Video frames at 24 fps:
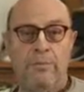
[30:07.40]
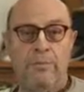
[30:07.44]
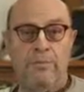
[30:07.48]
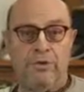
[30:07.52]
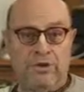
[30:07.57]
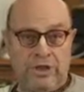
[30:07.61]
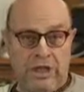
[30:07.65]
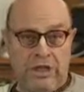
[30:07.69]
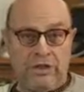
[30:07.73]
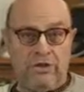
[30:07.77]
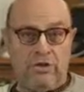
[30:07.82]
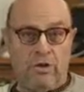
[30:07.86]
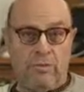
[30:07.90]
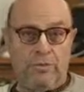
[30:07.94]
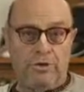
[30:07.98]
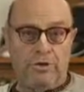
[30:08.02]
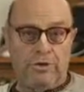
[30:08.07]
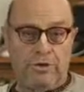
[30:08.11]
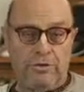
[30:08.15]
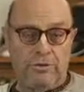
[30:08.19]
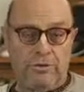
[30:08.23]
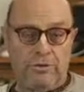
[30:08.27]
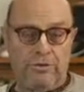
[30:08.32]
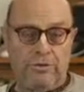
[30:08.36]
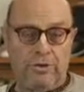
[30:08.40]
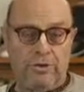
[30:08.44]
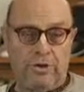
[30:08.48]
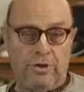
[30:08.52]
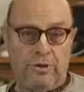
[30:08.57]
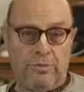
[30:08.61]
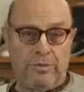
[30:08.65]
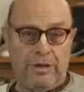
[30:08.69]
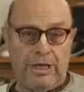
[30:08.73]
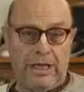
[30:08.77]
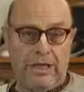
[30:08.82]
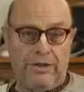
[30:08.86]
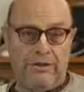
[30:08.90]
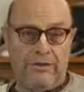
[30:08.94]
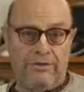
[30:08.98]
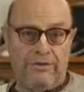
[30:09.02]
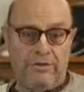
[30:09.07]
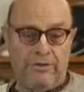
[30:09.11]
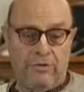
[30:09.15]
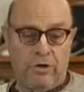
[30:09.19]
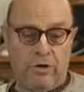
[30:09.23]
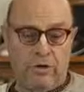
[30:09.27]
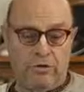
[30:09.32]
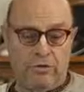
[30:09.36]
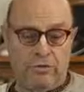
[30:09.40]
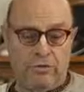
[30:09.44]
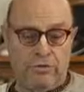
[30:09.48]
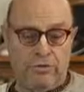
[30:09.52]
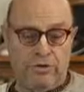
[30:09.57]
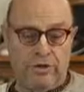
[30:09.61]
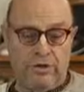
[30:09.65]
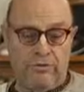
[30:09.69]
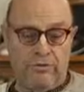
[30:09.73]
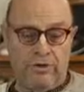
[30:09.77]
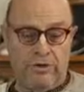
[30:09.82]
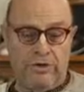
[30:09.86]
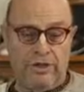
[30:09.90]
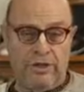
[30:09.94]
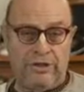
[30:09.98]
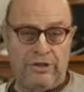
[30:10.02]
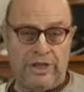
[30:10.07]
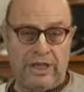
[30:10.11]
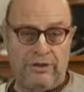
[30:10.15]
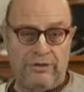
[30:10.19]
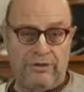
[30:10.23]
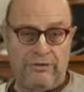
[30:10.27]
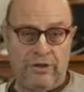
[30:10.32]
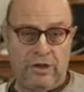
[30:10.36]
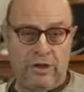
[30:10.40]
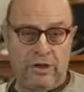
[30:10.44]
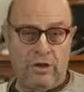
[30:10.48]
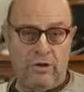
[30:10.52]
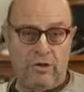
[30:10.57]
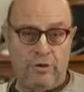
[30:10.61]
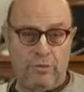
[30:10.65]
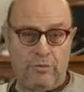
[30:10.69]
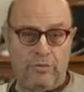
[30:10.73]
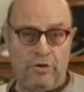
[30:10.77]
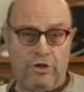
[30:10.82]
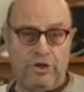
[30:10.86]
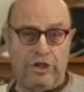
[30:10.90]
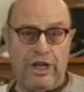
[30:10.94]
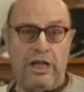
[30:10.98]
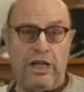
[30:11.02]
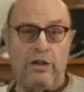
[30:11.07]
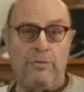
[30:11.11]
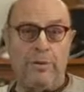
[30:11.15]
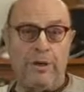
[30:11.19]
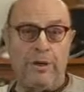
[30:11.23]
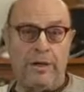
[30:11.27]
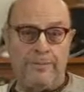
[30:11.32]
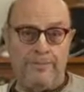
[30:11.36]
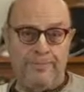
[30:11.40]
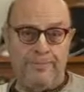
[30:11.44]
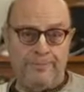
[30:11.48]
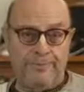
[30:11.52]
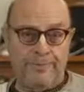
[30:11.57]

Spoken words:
6 obstacles on the path of devotional service is as follows: prajalpa.